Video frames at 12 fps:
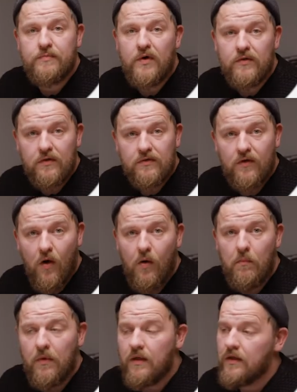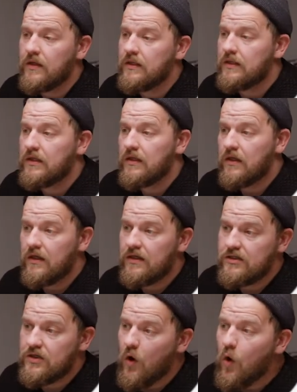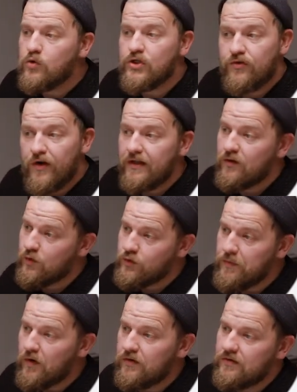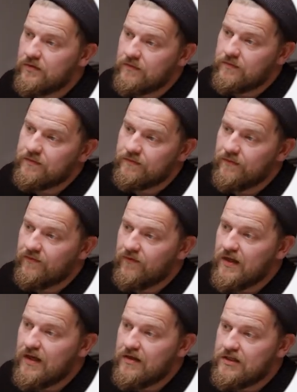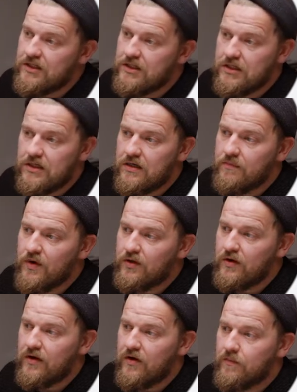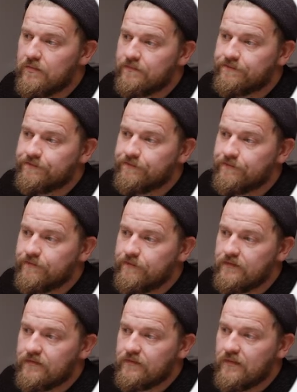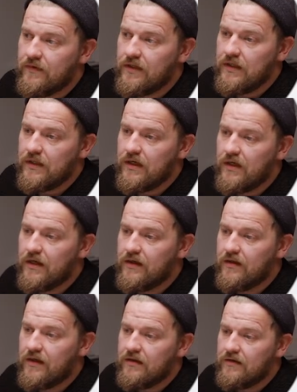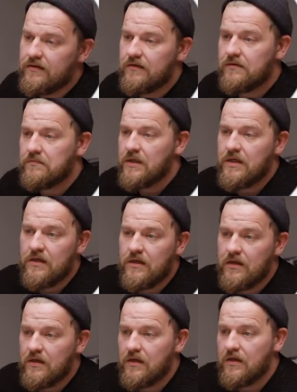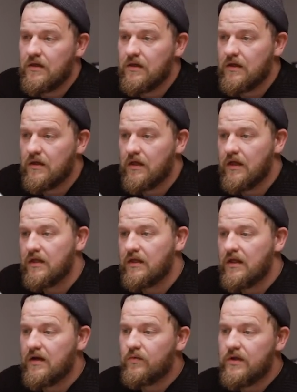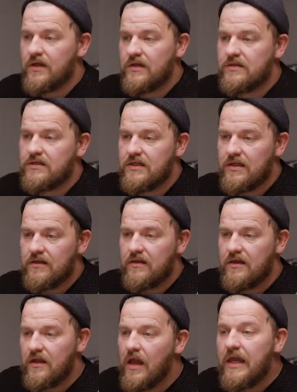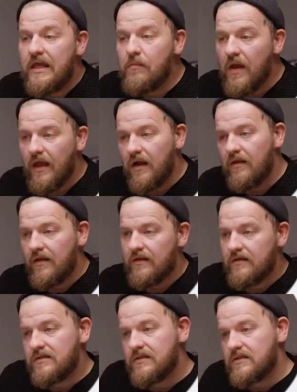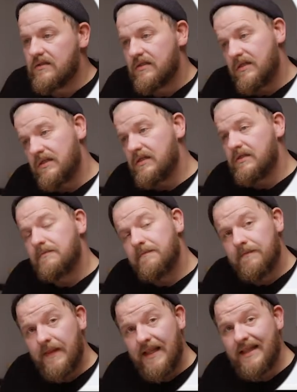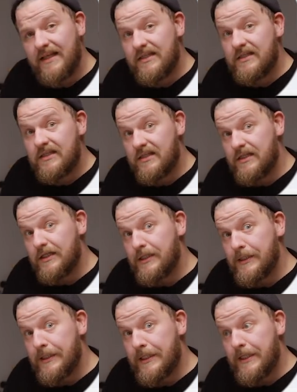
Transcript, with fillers: spod.com is go straight to SPOD via this uh, button here. Click that. And here we can see the email that is uh, that is uh,